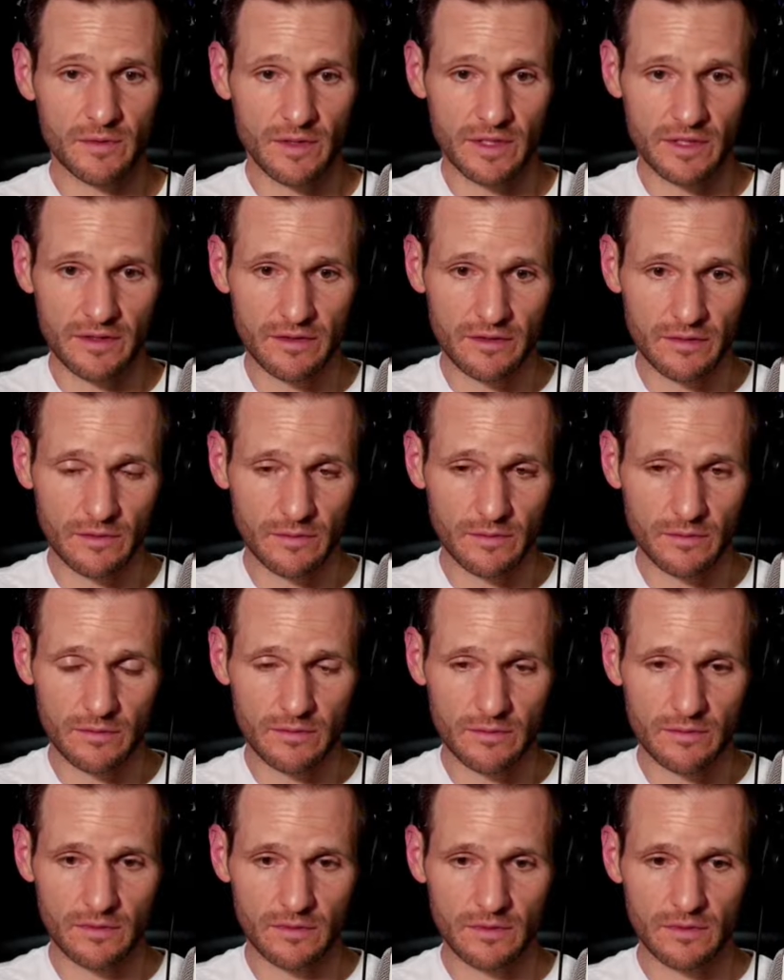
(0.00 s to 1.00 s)
We're going to
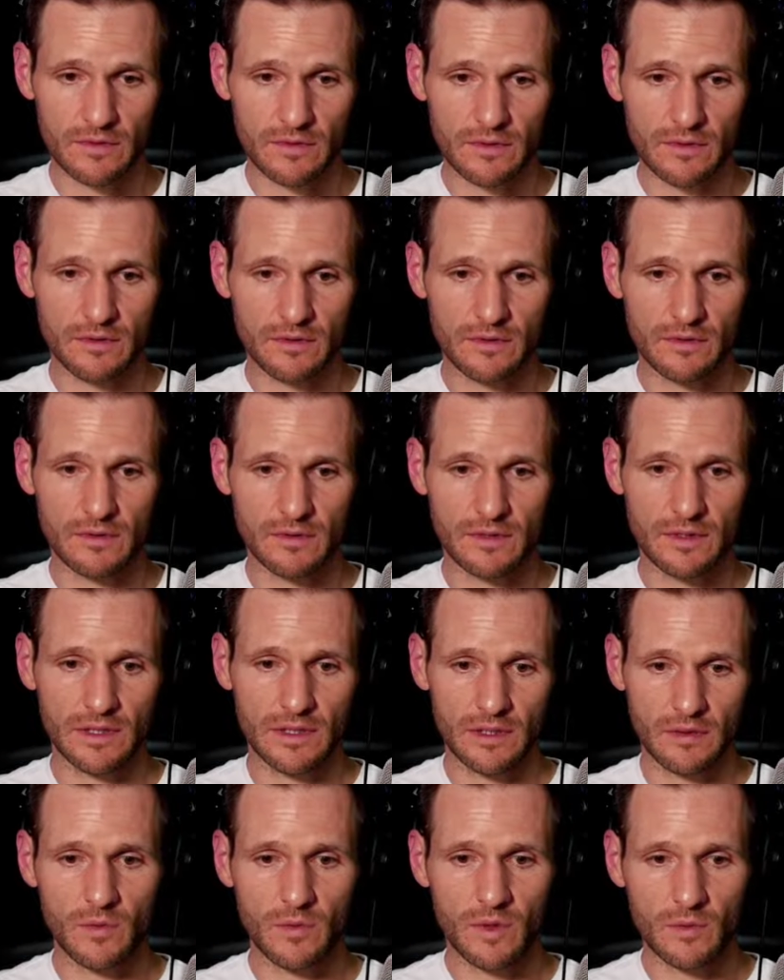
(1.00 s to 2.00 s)
do,
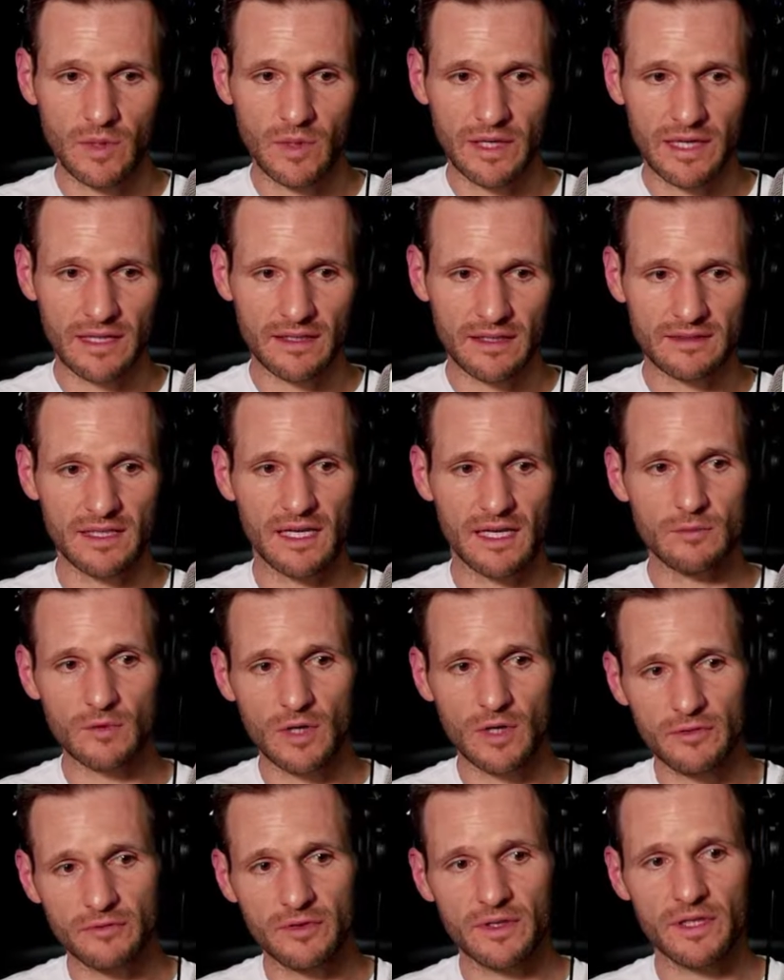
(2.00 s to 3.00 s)
1 week at a time,
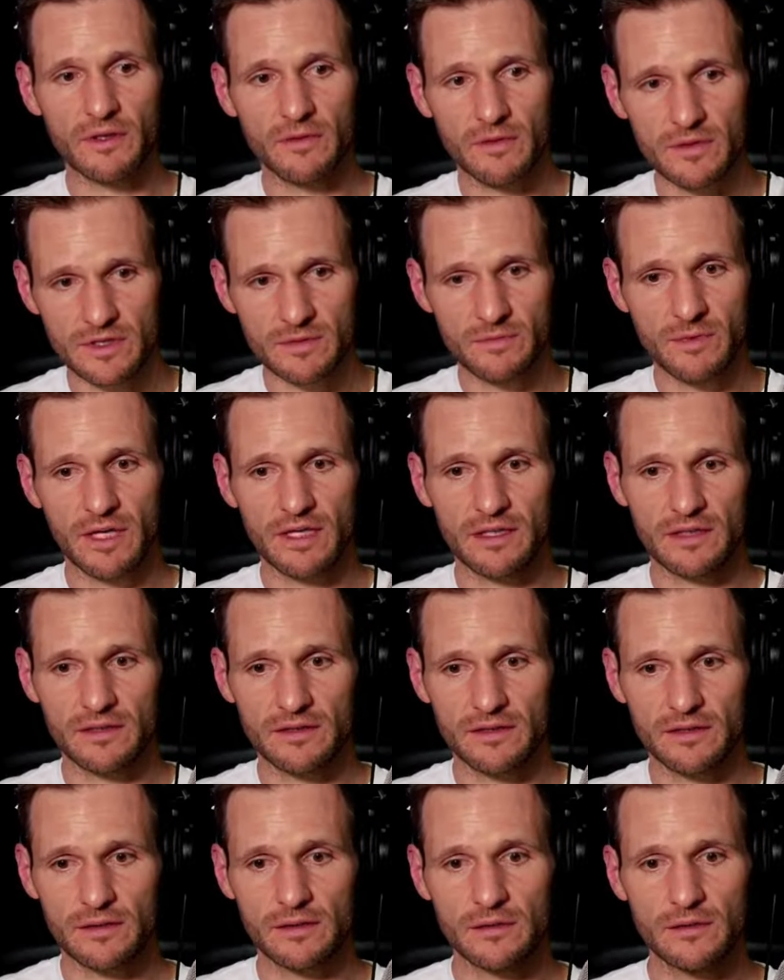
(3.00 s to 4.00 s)
roughly corresponding
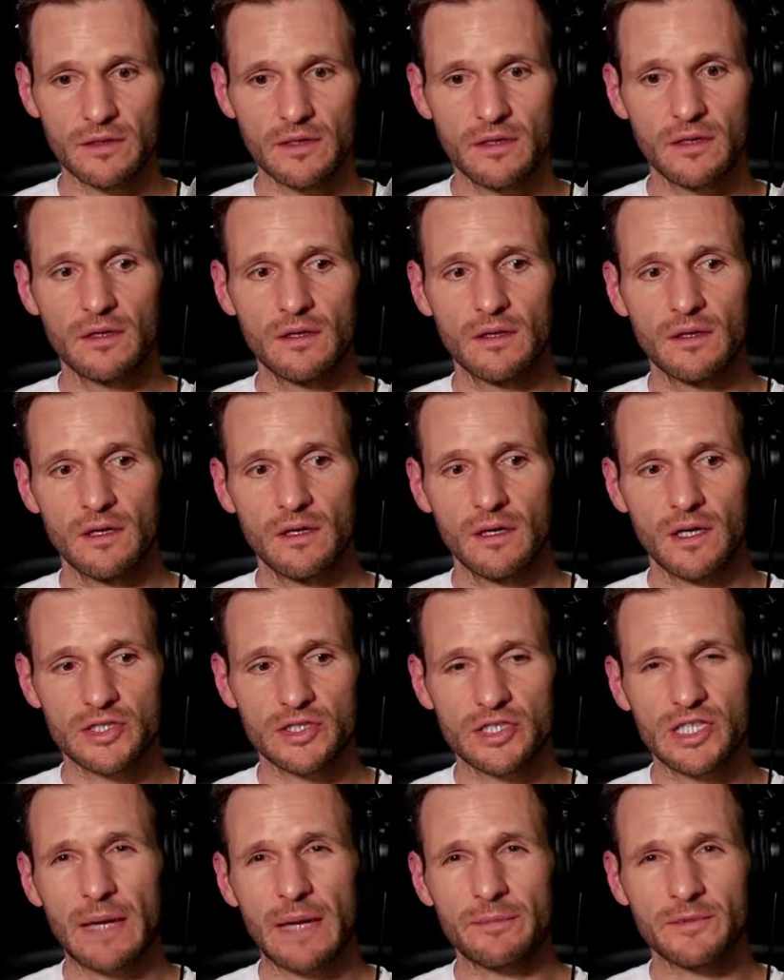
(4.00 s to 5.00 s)
to a
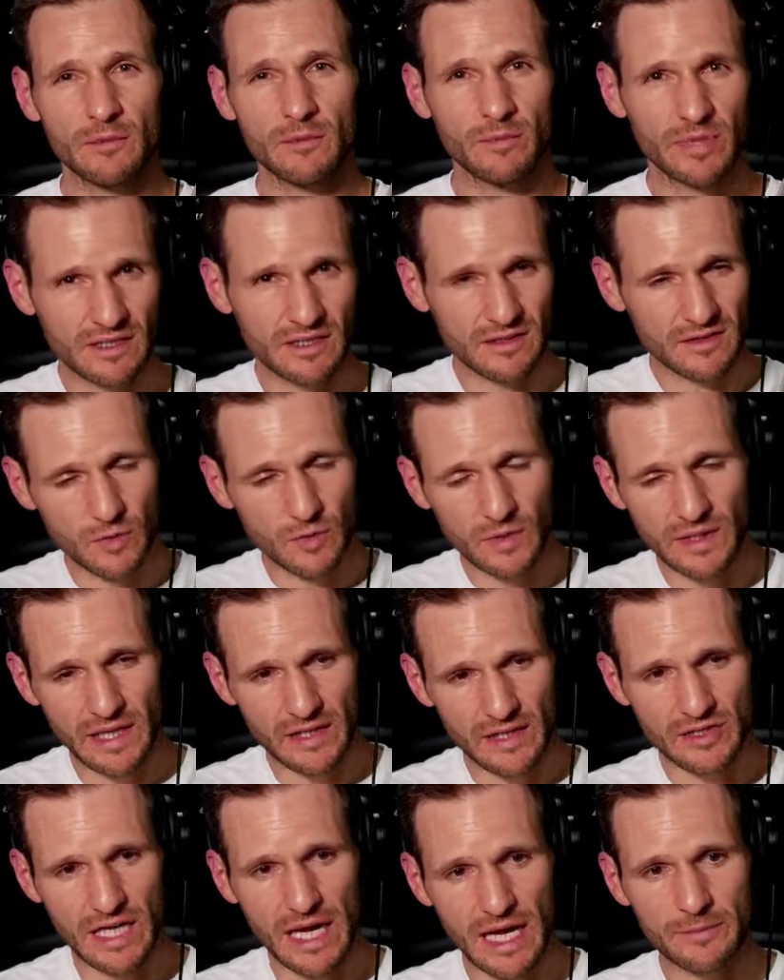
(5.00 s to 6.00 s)
chapter, but there are
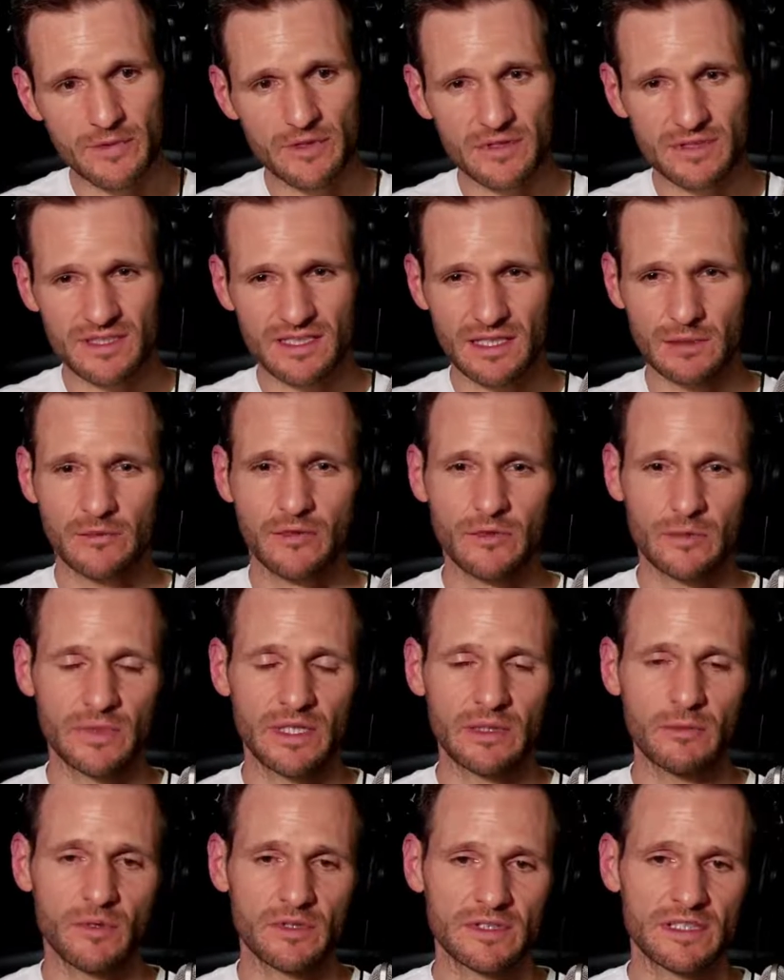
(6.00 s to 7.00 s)
28 chapters and some of them
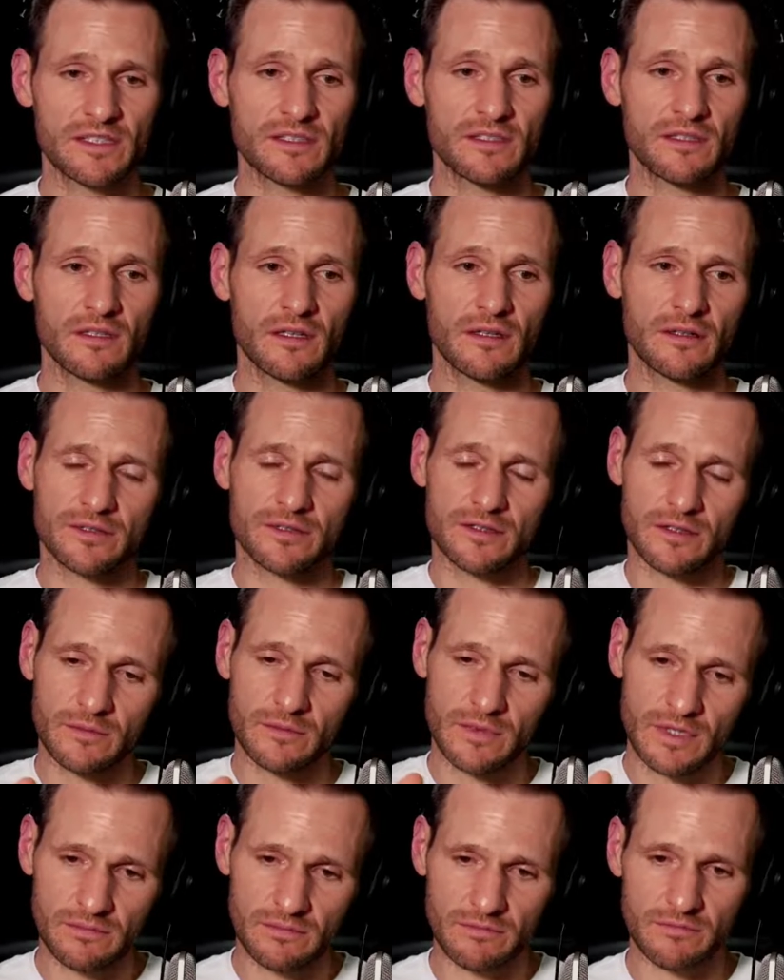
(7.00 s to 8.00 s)
need more attention than others. So
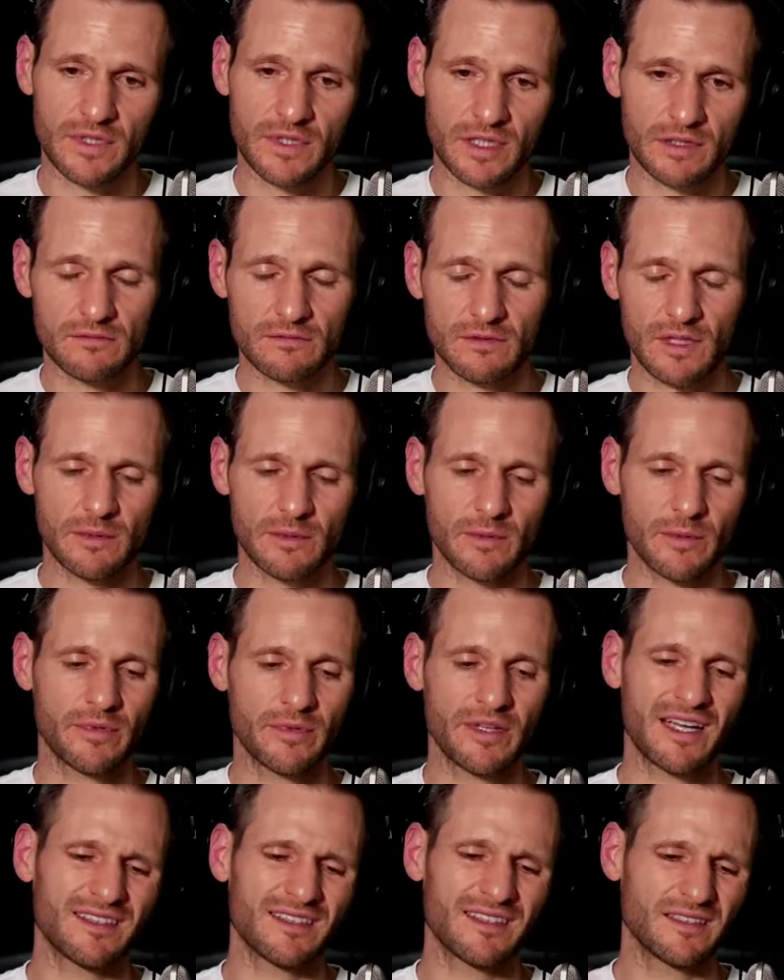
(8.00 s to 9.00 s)
I'm going to, write up a
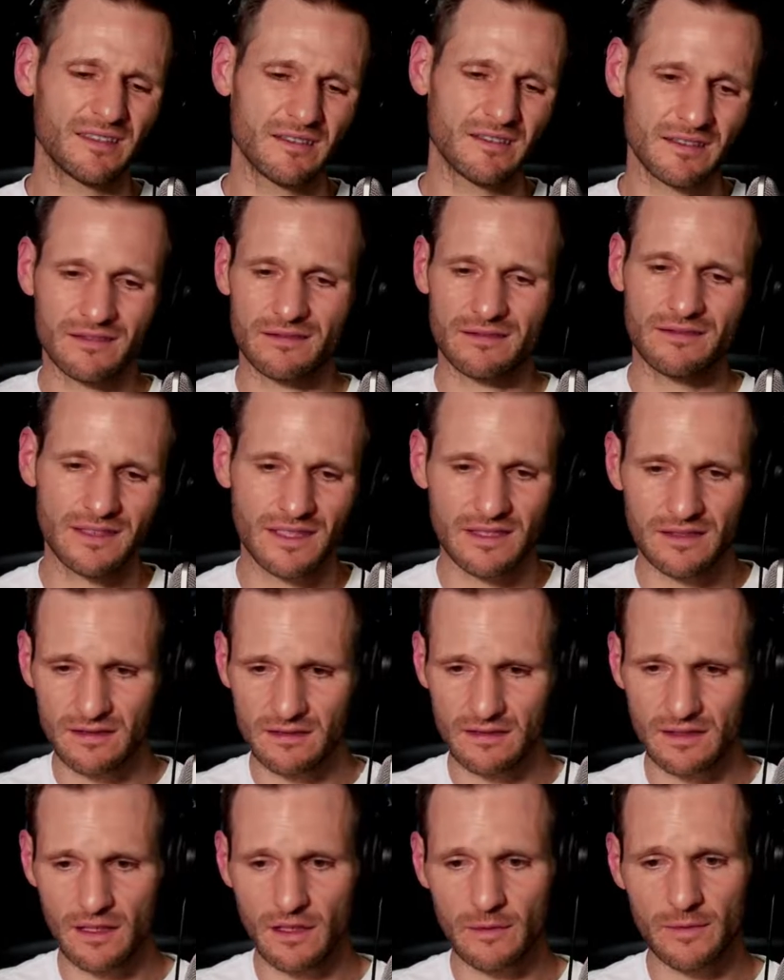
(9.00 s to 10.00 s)
plan. You don't need
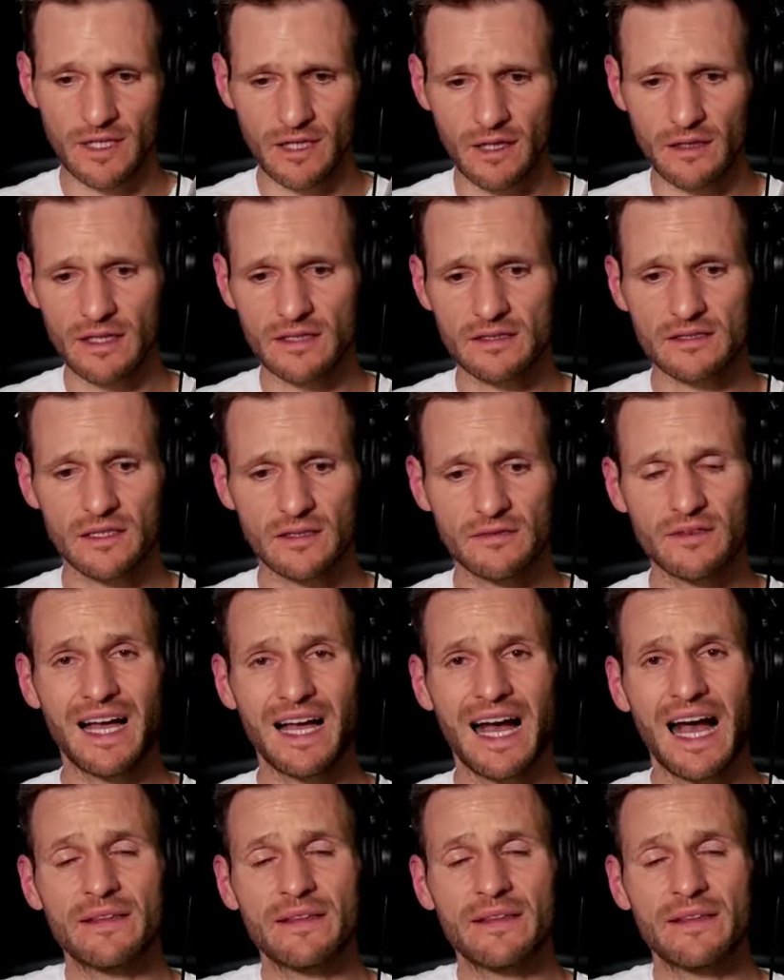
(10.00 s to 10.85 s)
to care about all that stuff.